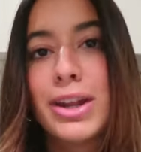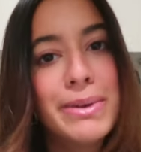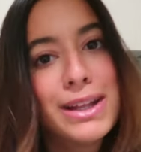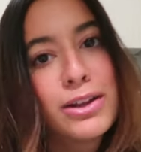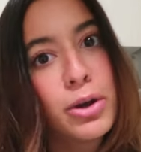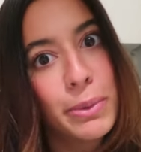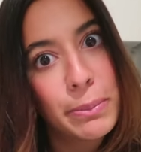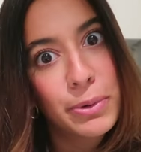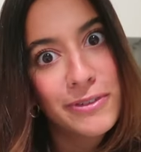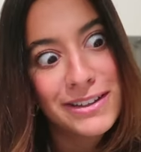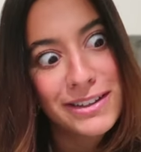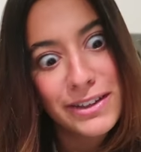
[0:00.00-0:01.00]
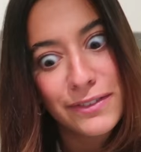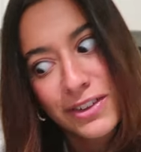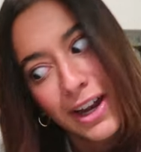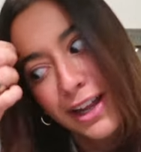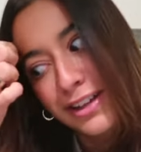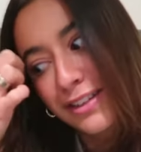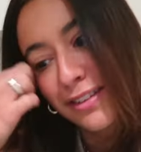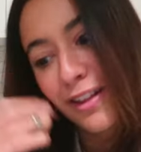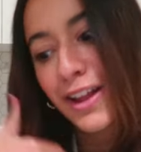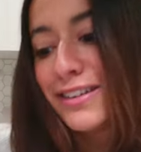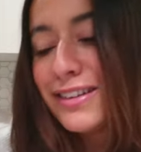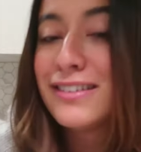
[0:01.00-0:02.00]
gonna be a little bit preventative today because a
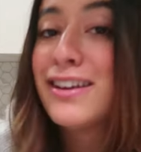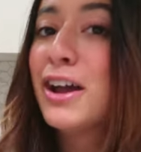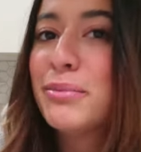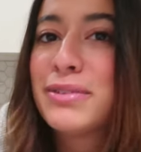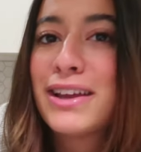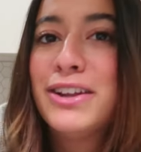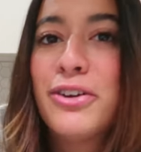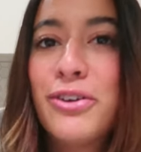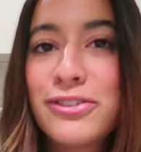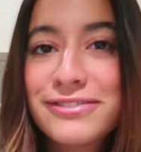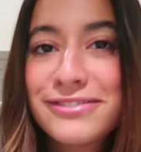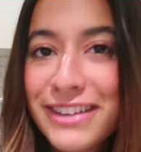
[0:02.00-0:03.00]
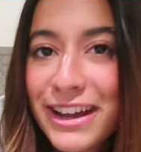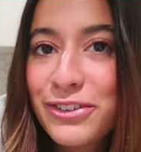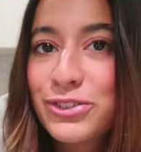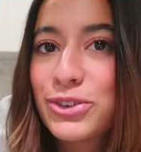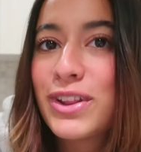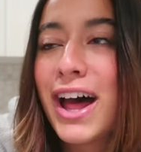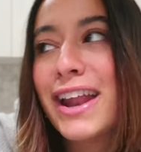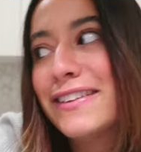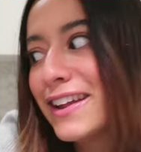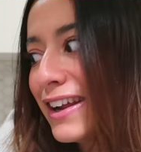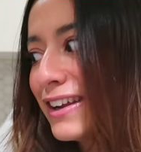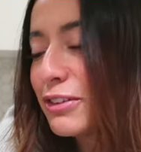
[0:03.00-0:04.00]
lot of the times I don't, I don't do that and
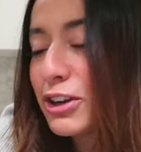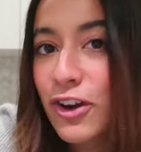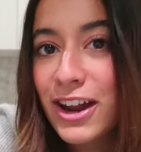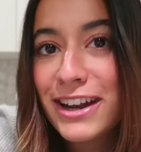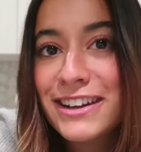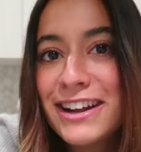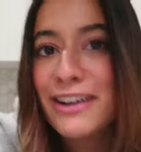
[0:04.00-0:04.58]
then I regret it